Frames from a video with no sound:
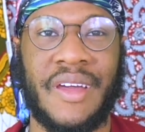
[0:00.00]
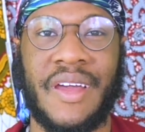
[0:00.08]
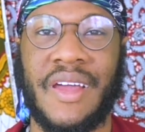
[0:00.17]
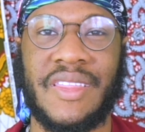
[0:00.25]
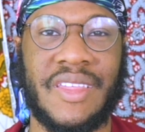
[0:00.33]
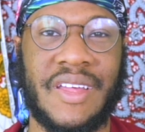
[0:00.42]

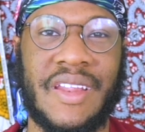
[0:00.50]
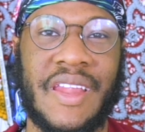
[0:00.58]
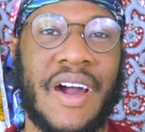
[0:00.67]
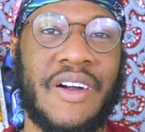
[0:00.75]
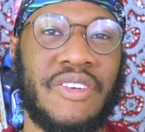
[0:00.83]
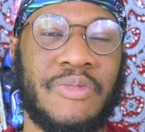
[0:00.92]
And then
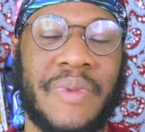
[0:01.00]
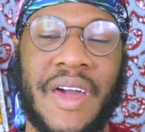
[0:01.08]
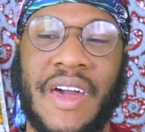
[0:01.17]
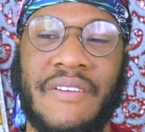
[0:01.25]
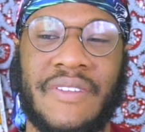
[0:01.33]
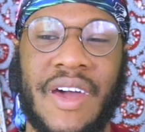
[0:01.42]
now you might
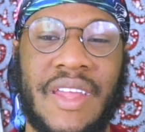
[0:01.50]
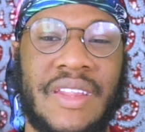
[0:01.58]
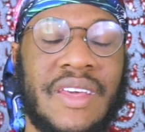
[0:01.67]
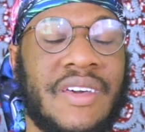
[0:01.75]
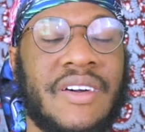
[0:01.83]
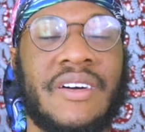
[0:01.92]
have an
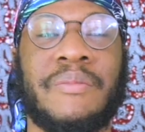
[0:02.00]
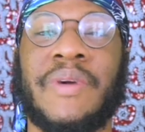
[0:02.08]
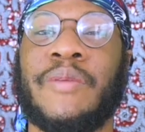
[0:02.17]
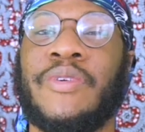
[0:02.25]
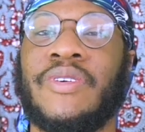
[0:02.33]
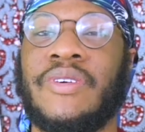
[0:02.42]
idea.
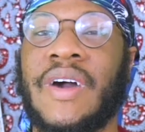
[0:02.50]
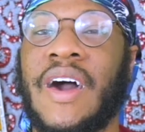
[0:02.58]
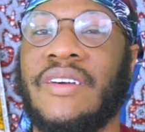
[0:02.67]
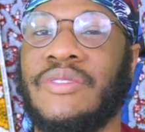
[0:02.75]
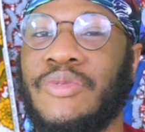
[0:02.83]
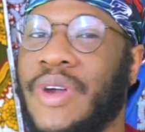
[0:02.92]
Maybe you could
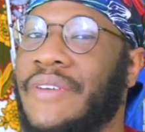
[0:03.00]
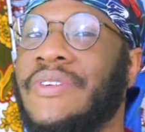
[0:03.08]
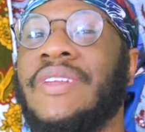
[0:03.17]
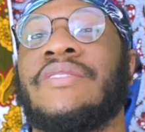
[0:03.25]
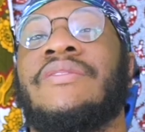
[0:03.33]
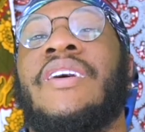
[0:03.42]
add some graphic
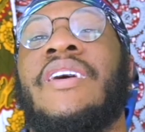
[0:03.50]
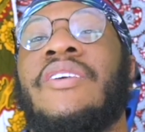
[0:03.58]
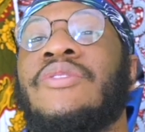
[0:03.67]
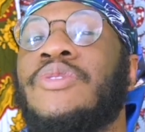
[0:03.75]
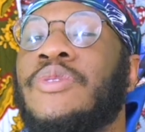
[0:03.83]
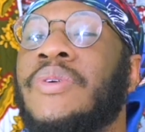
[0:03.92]

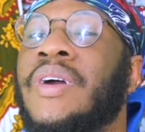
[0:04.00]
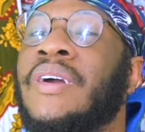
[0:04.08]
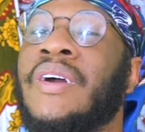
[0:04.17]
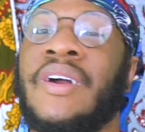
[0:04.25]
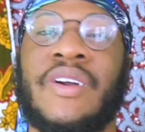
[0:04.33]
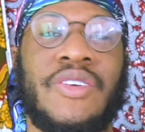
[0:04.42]
designs to it.
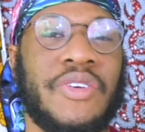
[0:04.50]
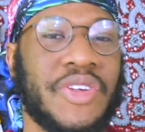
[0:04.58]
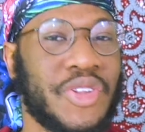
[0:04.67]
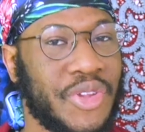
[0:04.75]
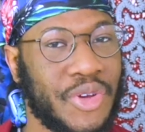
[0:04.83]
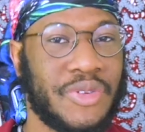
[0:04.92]
You
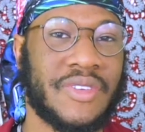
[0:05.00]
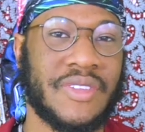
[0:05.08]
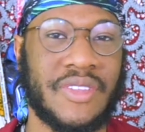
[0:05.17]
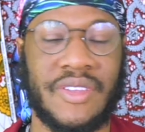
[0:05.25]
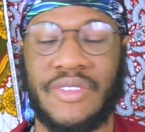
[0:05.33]
can do something